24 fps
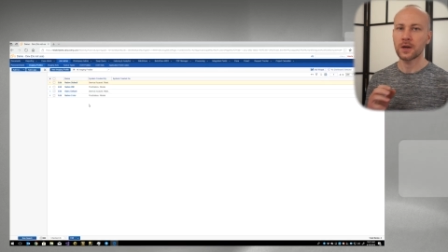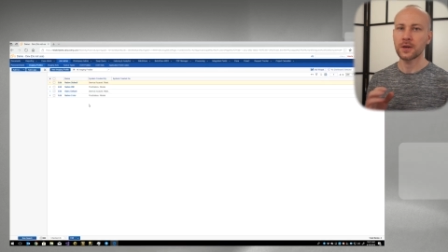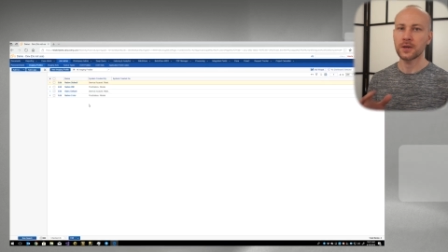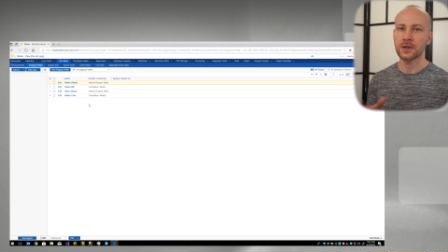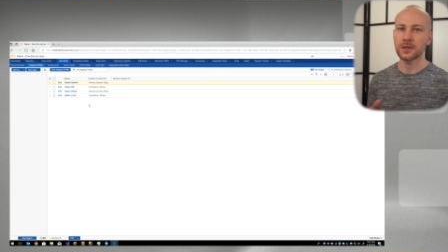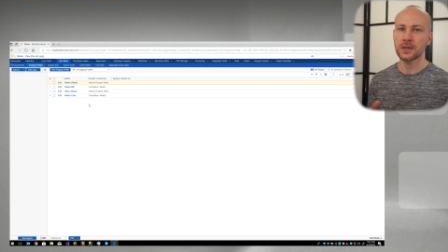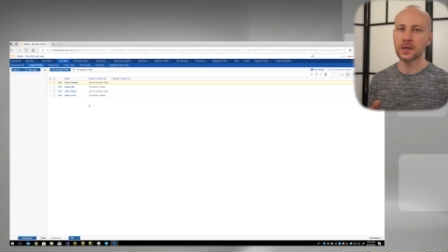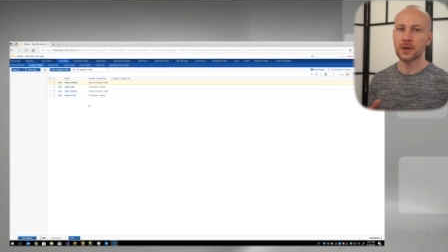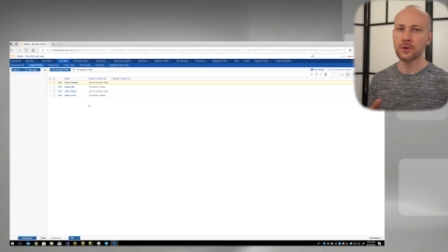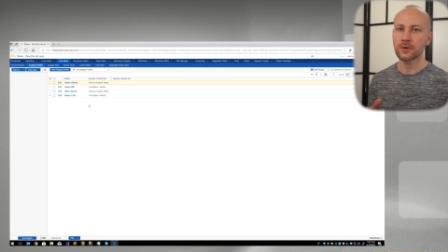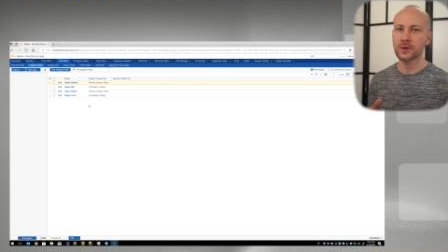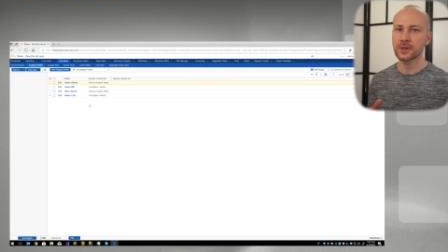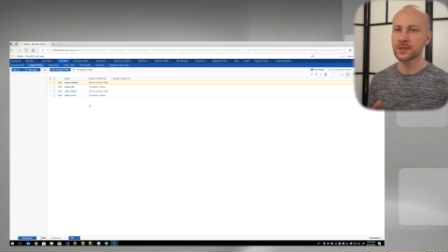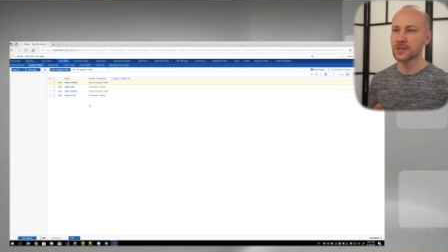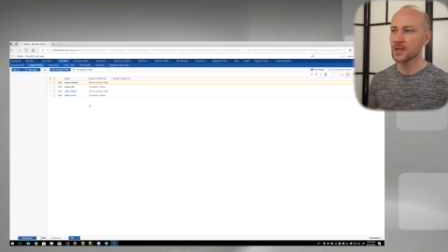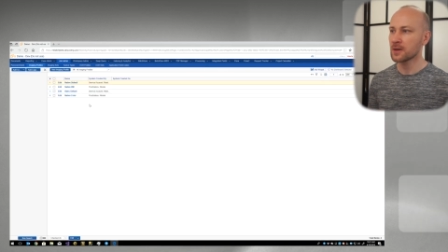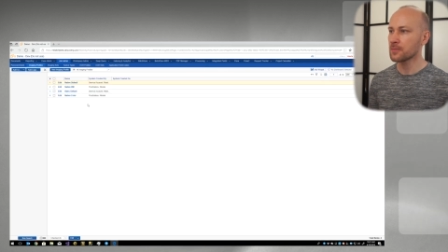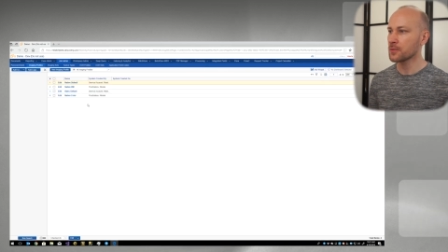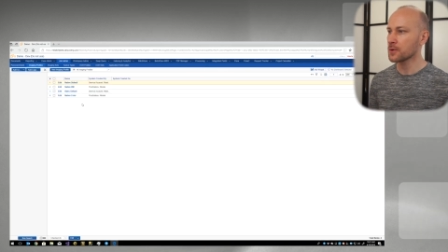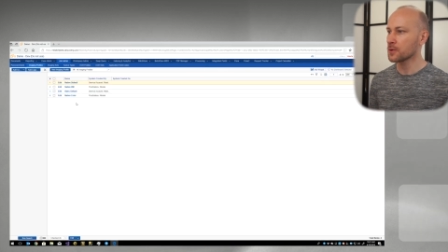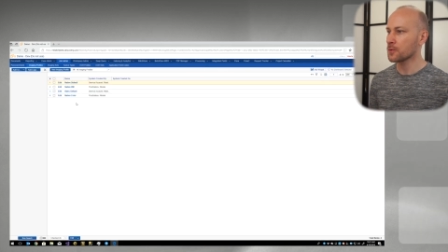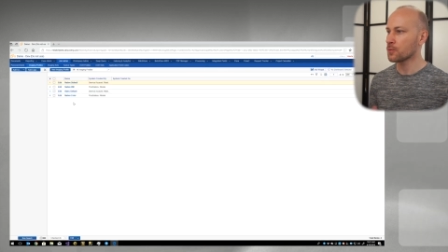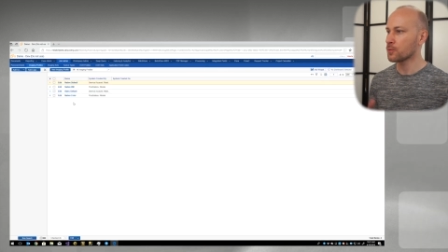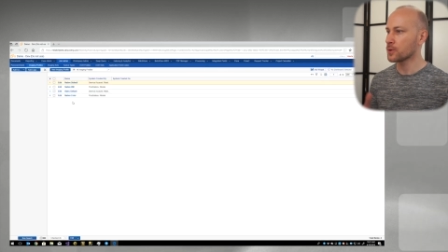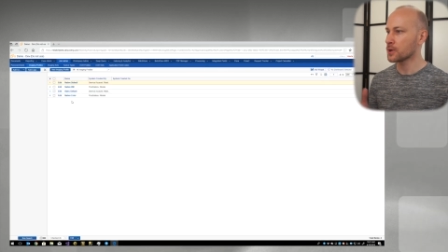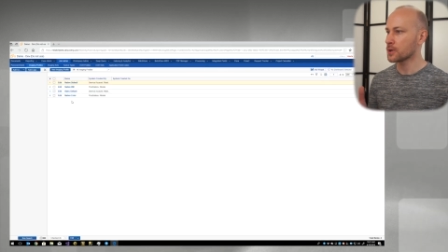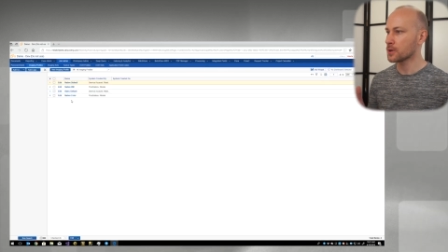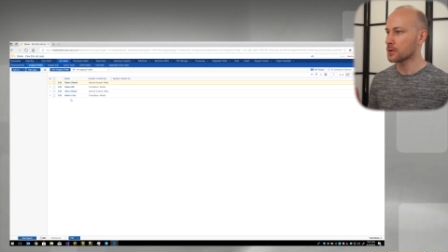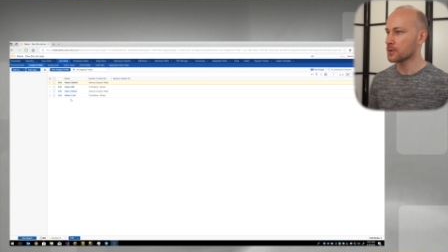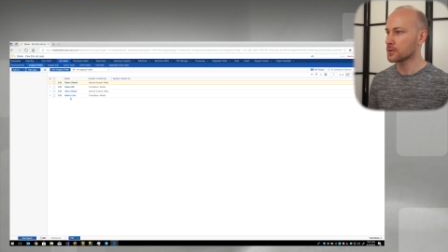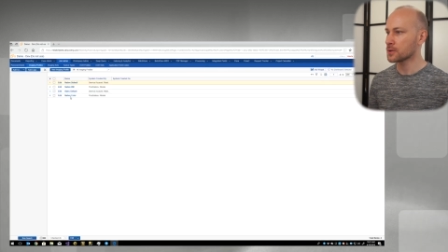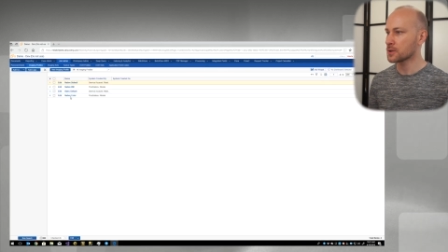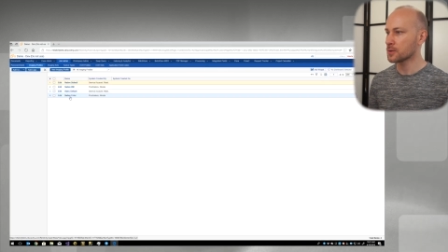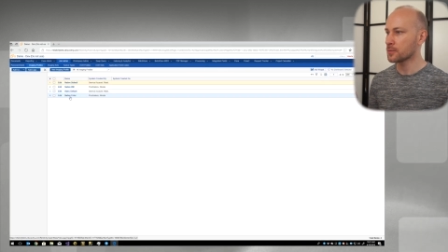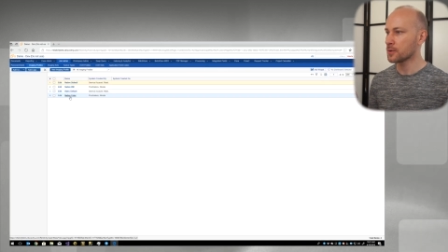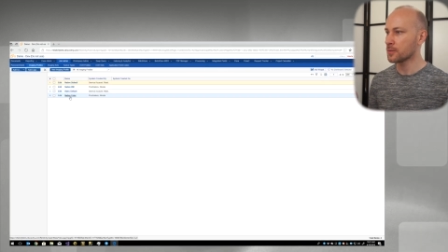In our example, we're
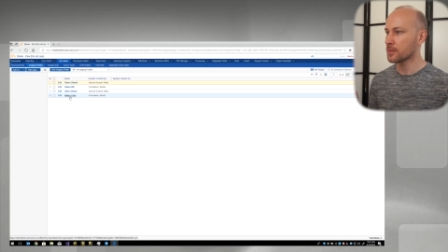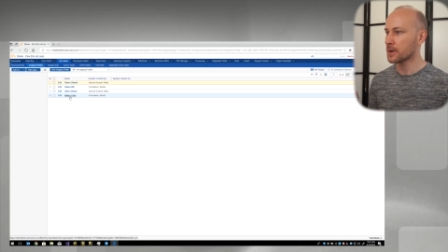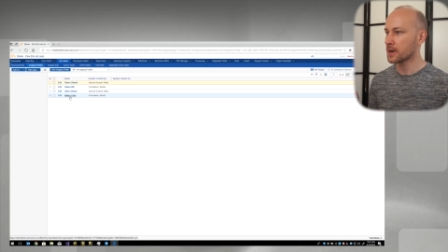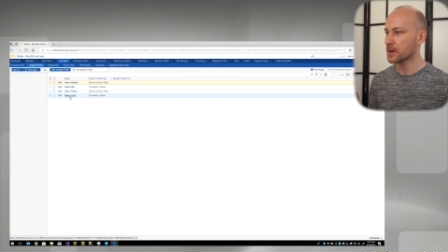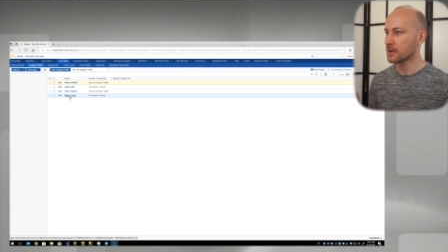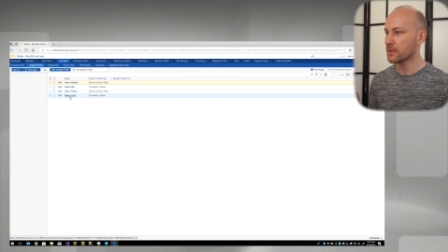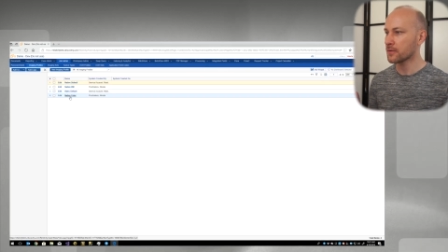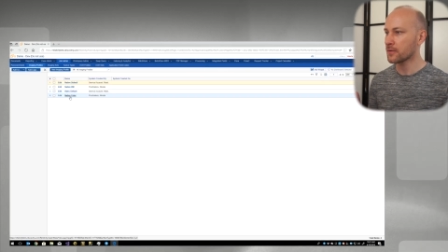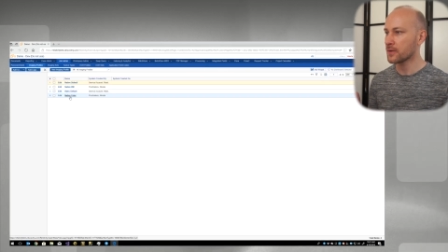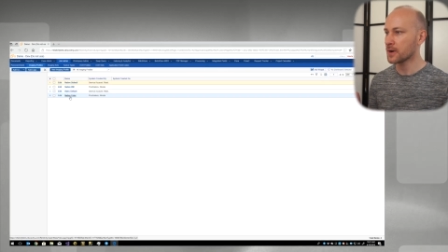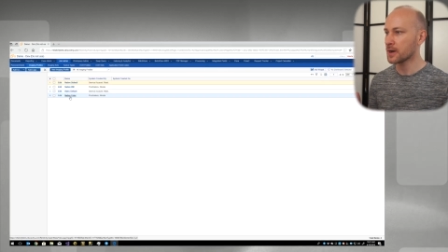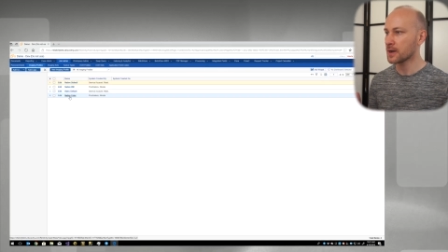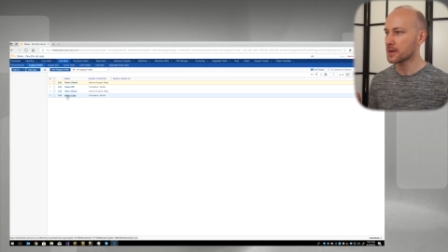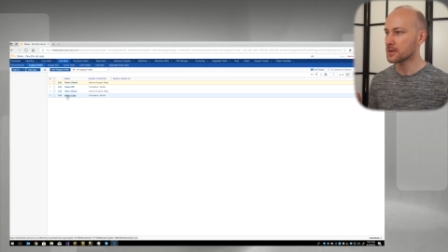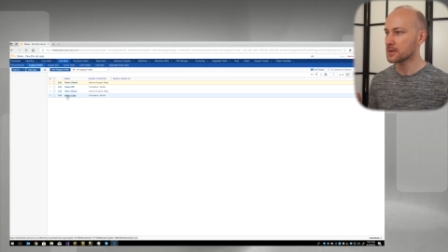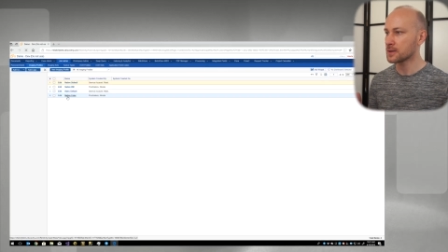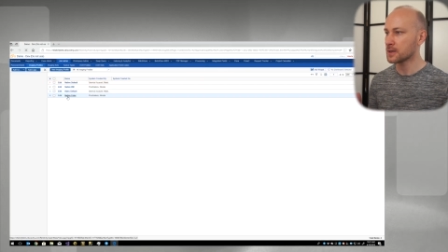going to be modifying